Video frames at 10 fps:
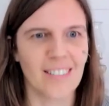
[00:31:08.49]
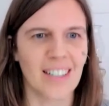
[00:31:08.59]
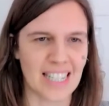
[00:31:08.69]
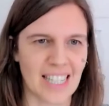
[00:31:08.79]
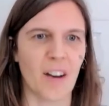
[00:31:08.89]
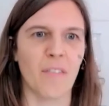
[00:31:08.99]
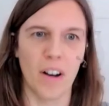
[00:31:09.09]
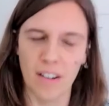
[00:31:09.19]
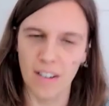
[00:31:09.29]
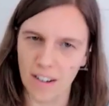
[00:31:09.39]
Instead of
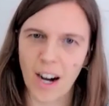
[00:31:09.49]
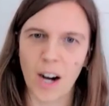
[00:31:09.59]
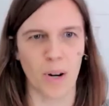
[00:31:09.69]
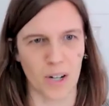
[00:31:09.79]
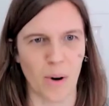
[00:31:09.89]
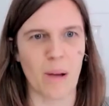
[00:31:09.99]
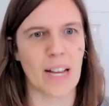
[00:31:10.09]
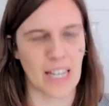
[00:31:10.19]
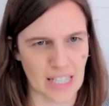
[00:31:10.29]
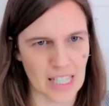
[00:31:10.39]
I wonder why
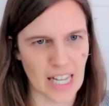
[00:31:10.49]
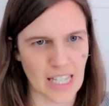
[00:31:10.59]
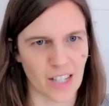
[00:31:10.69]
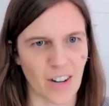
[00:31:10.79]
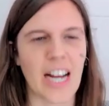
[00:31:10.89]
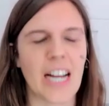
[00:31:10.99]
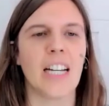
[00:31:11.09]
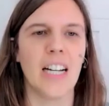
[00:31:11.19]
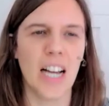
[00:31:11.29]
my kid's lazy, right?